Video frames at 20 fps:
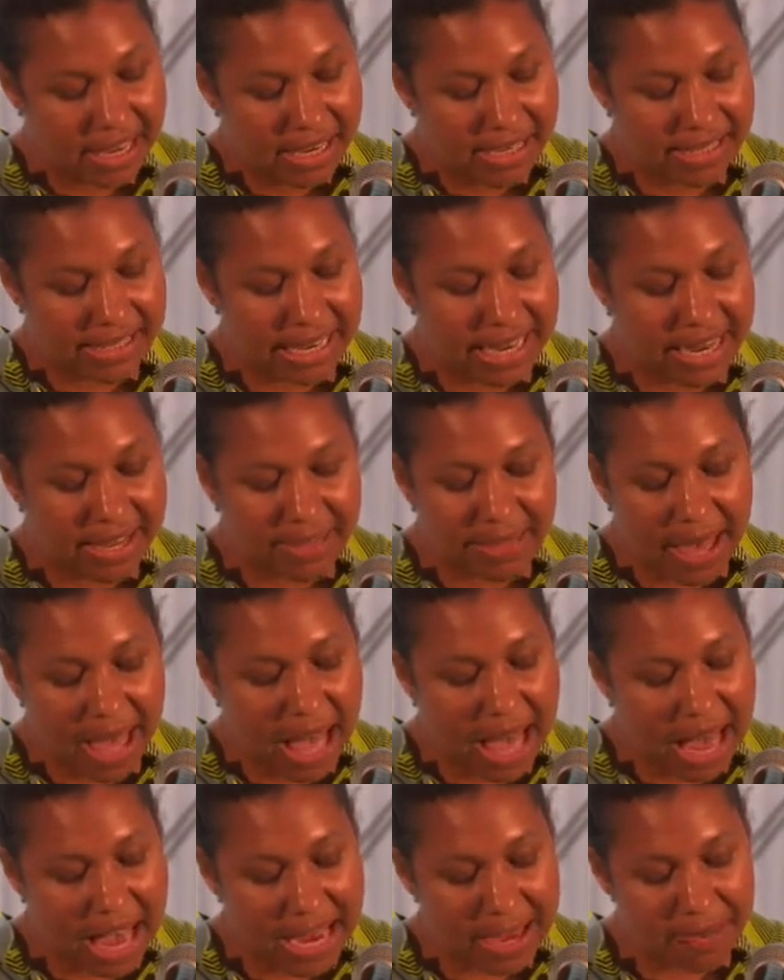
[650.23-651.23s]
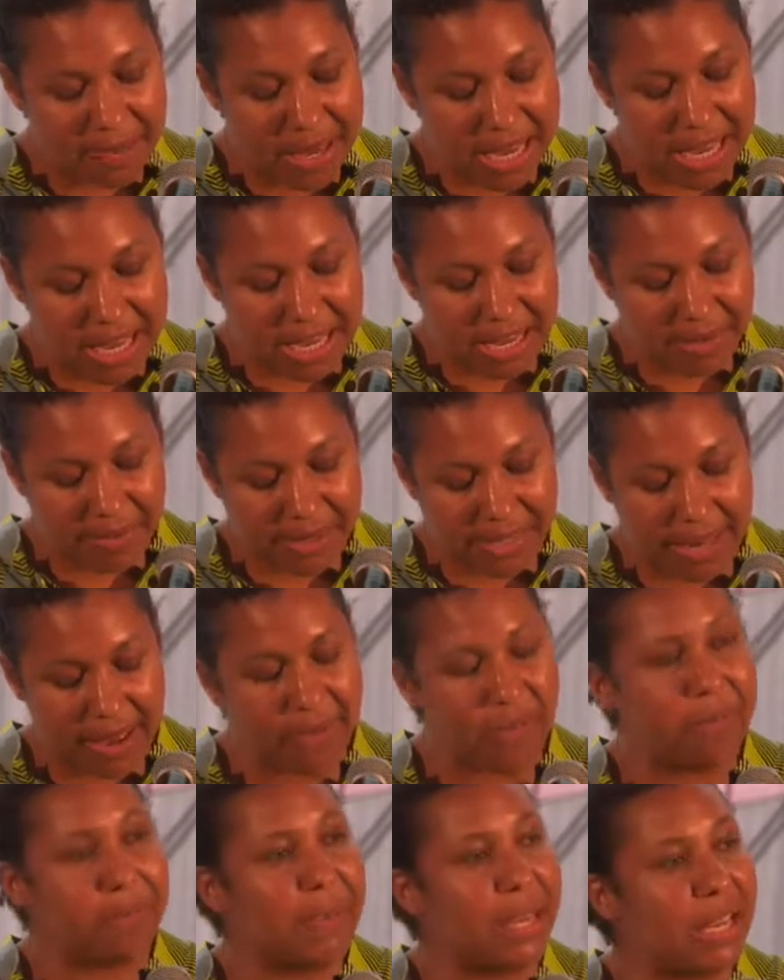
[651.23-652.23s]
seeing the high beams
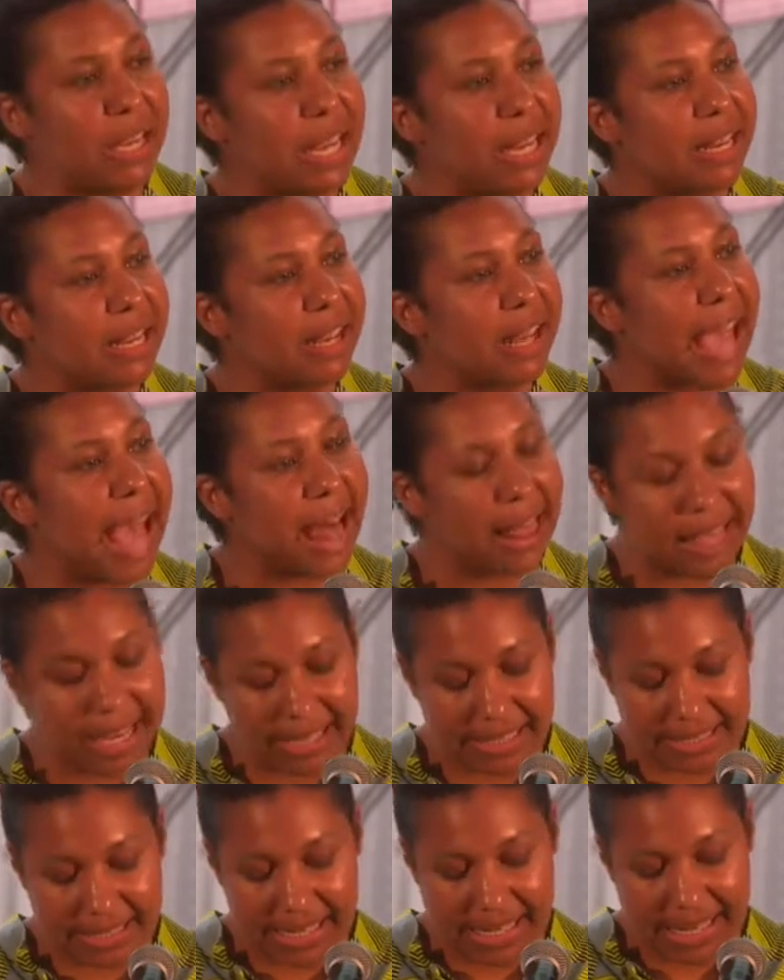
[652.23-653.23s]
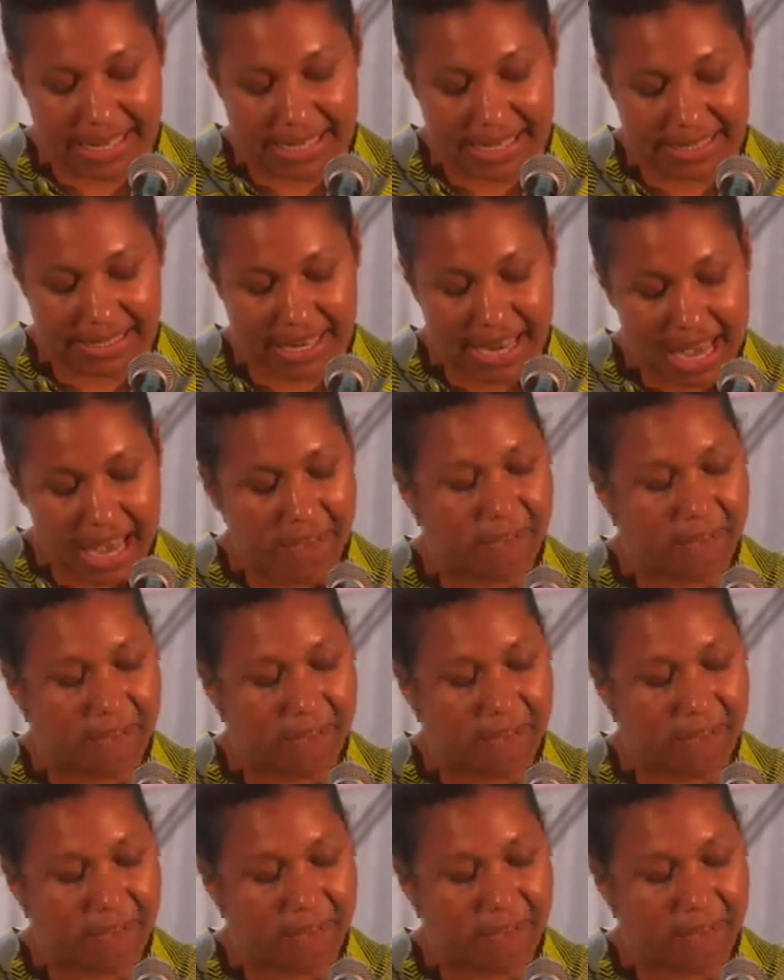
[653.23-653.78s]
of a million galaxies